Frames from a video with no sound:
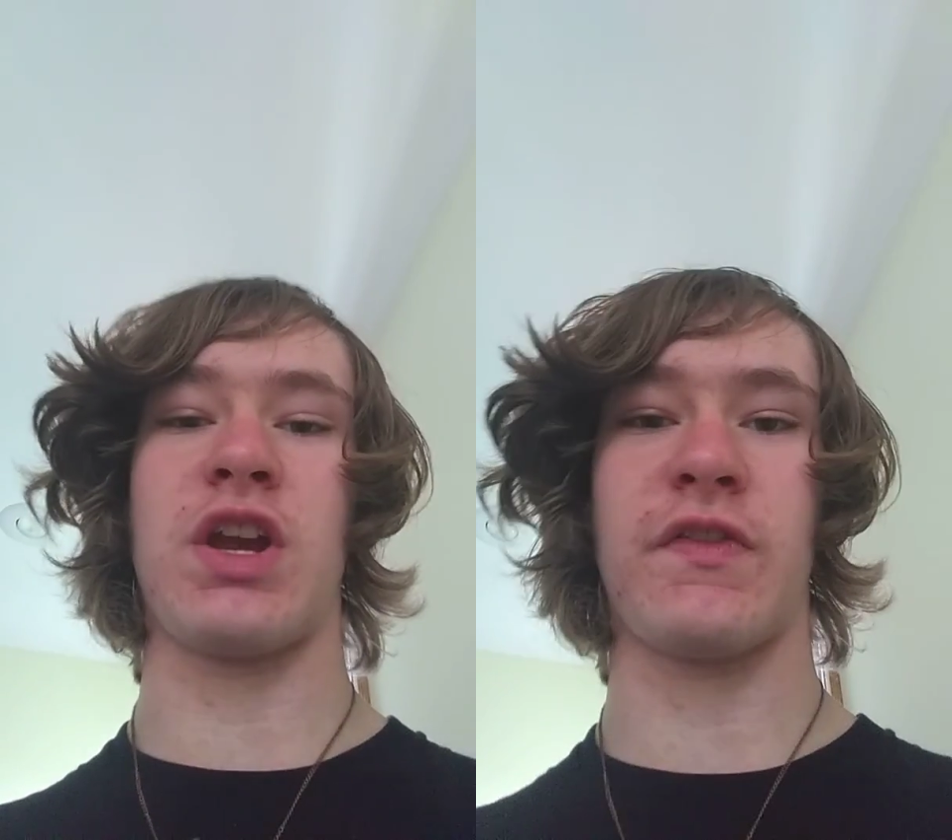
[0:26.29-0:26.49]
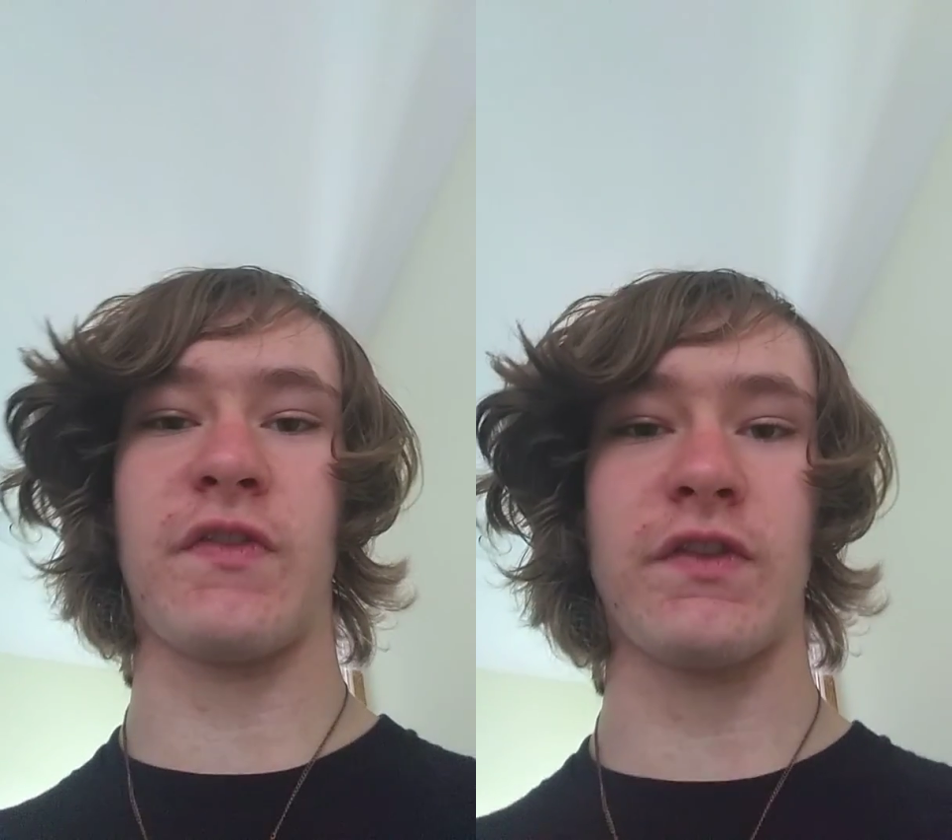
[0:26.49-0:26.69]

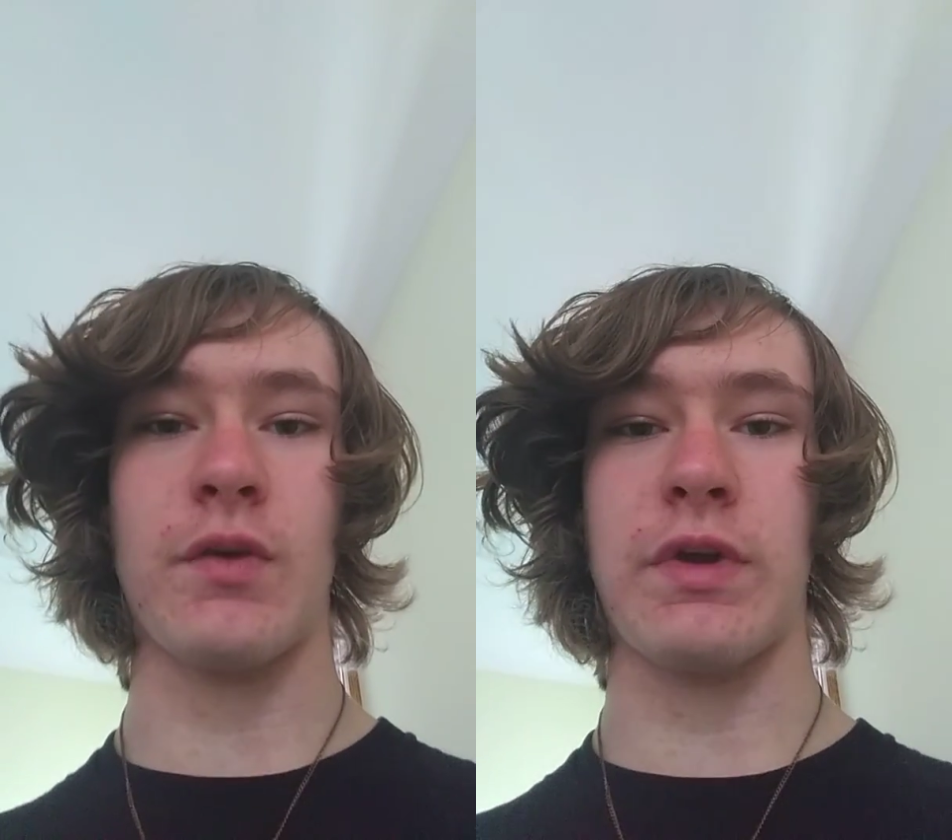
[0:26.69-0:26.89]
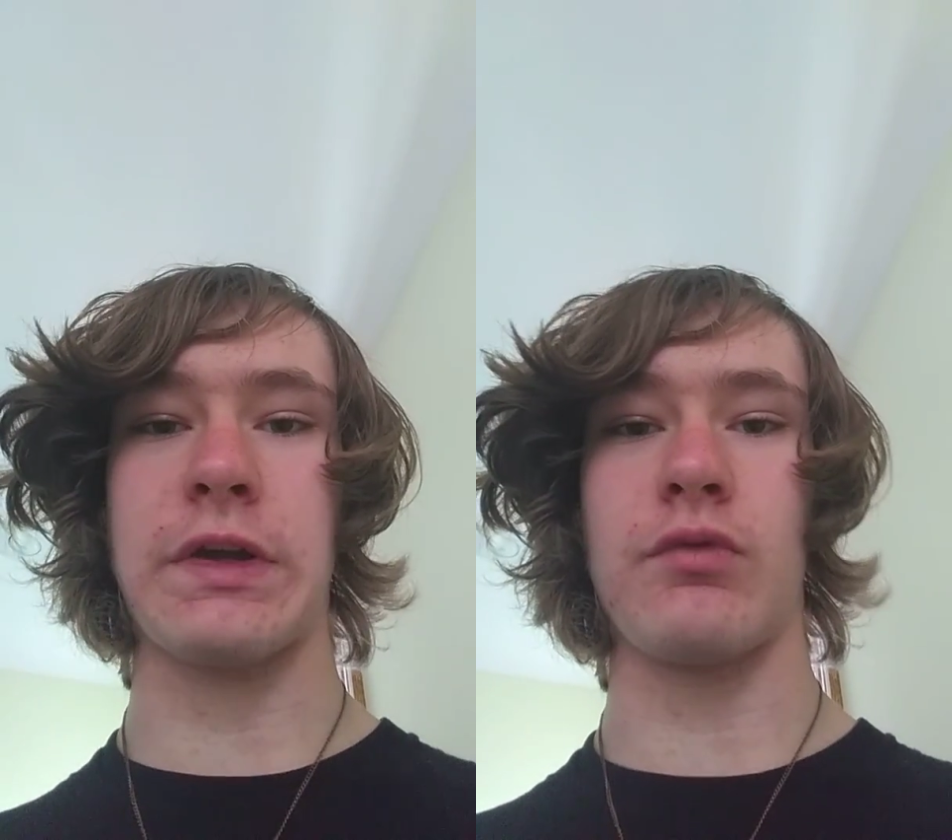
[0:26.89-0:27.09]
anything that
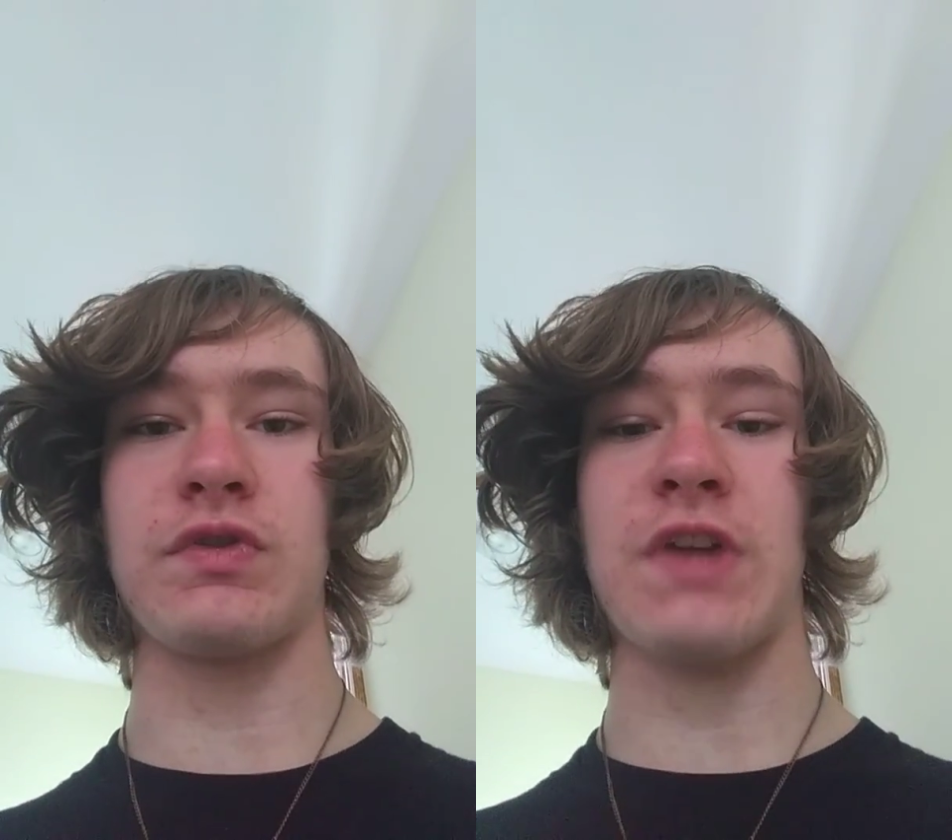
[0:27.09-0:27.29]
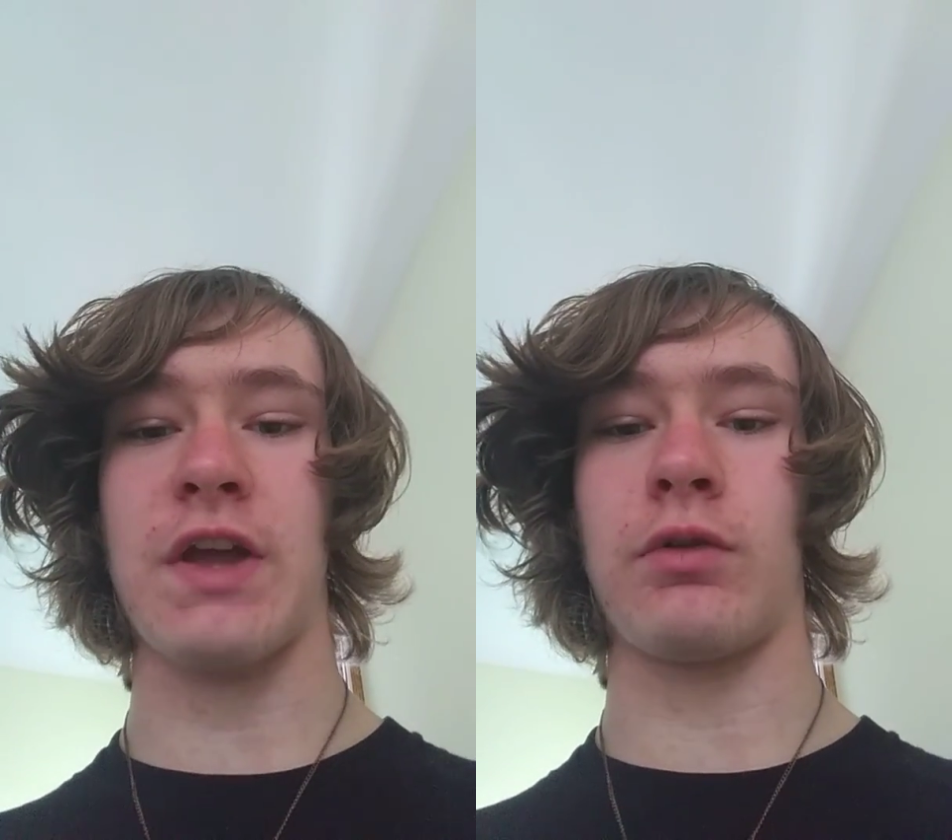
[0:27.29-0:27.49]
we could
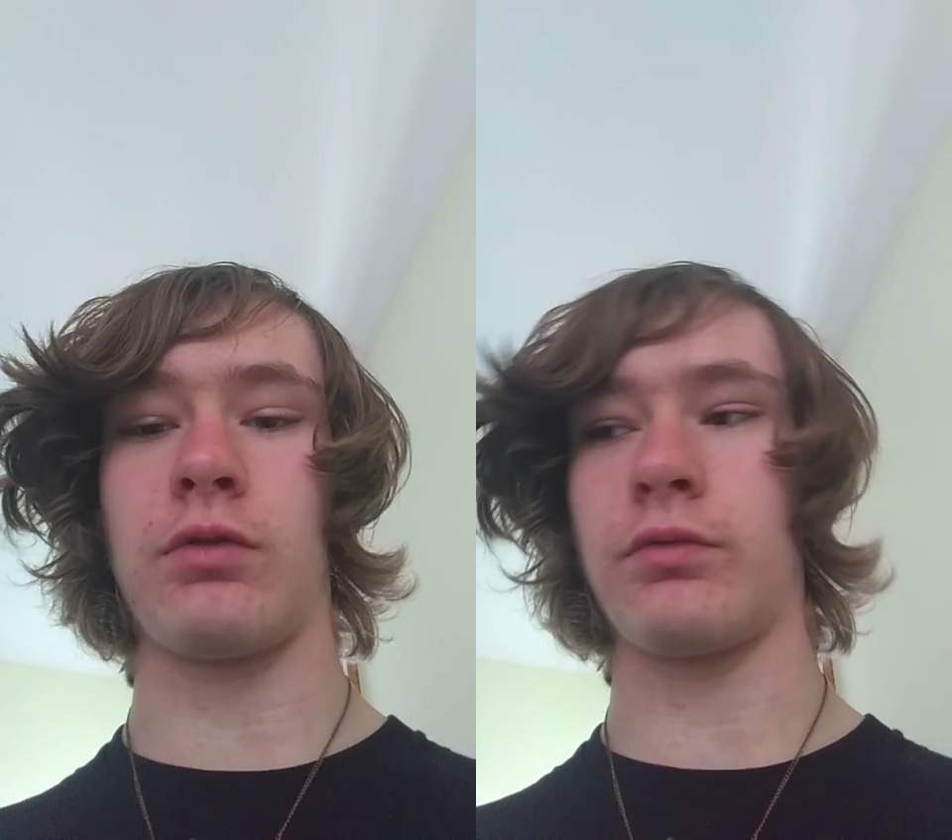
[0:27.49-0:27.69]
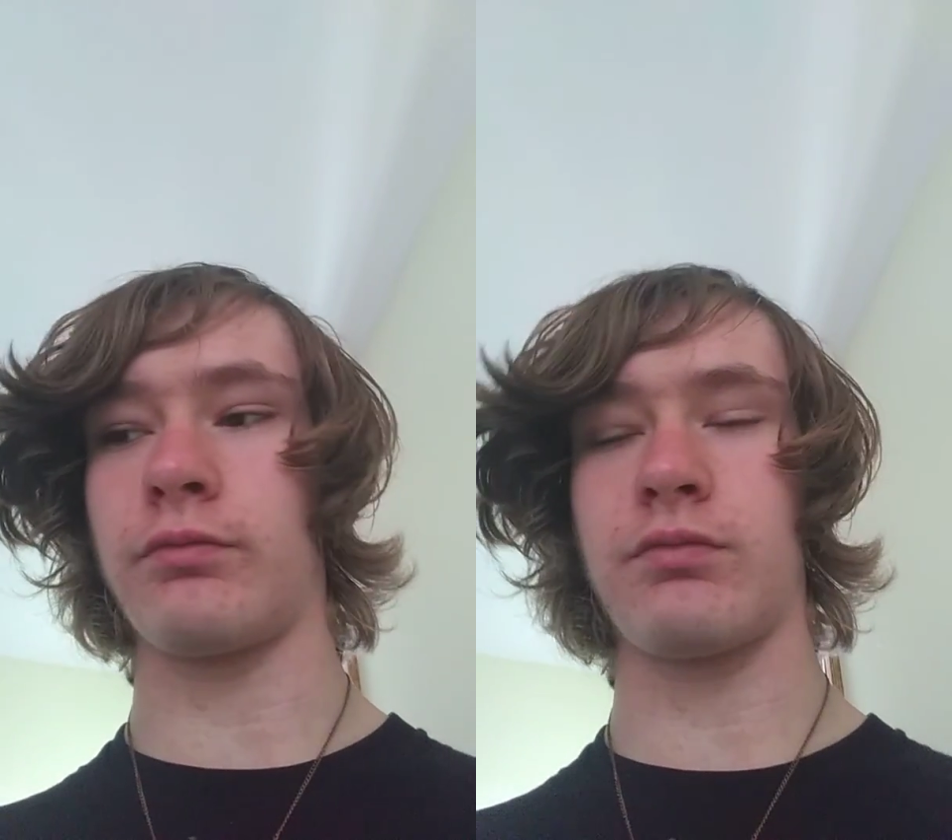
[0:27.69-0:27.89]

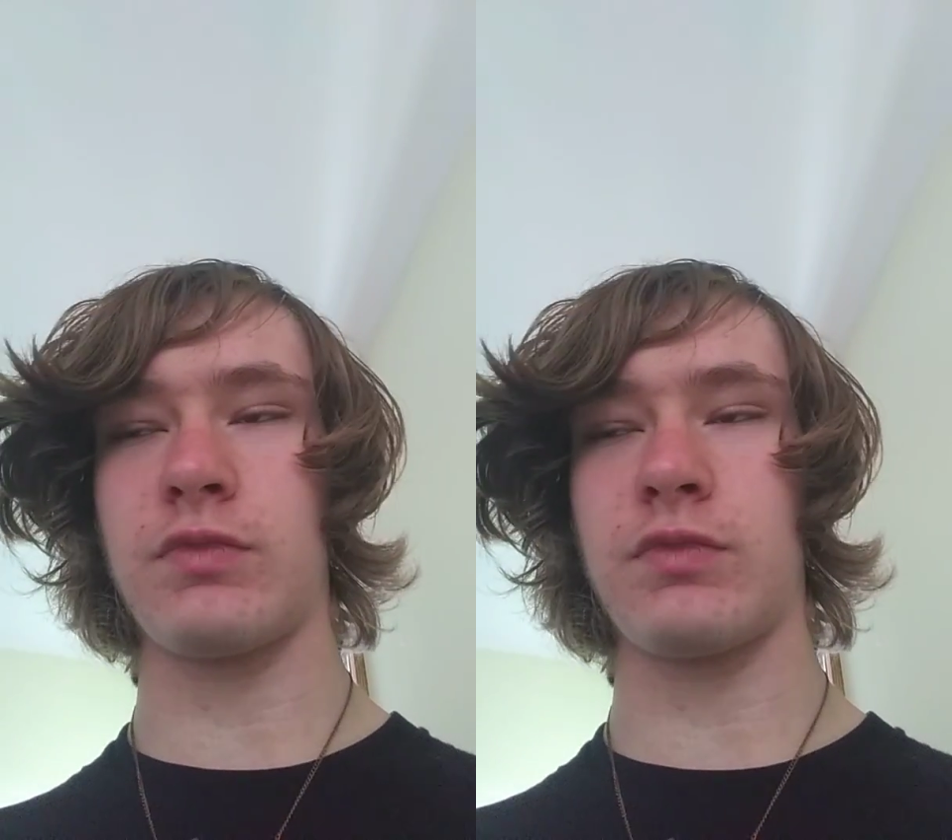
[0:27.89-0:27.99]
recycle,